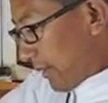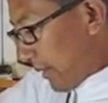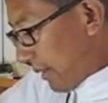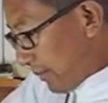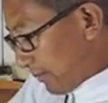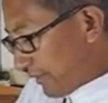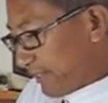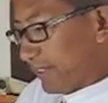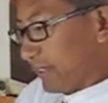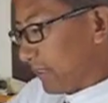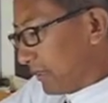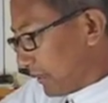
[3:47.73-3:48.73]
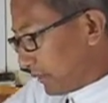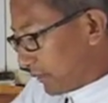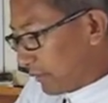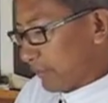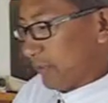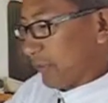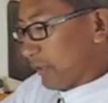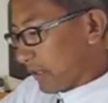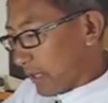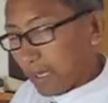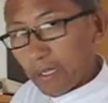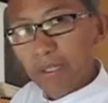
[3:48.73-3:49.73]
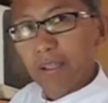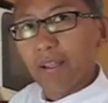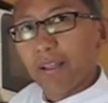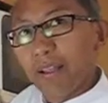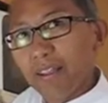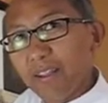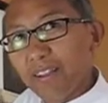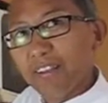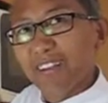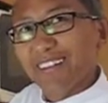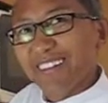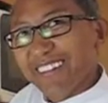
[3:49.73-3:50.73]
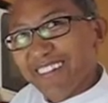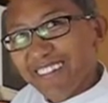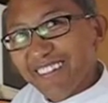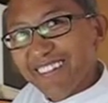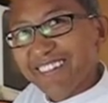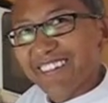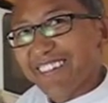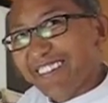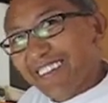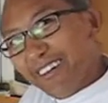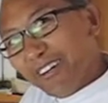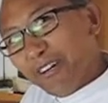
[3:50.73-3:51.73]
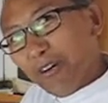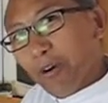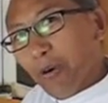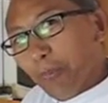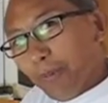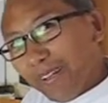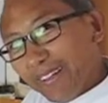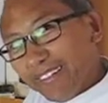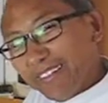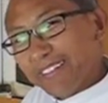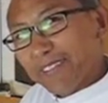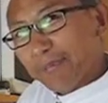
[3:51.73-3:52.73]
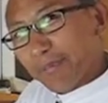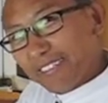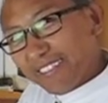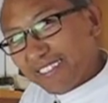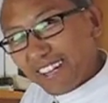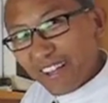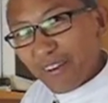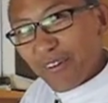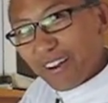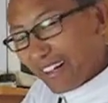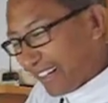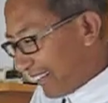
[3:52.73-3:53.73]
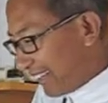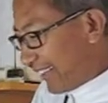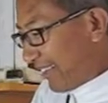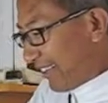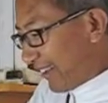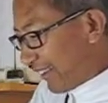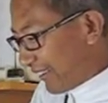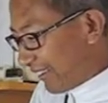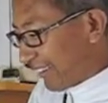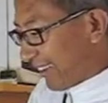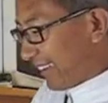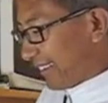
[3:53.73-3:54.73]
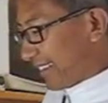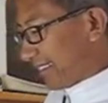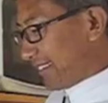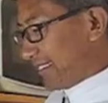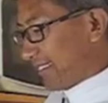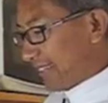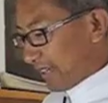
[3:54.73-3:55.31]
I'm still churning. So hopefully this will mix really well. Okay, that's it.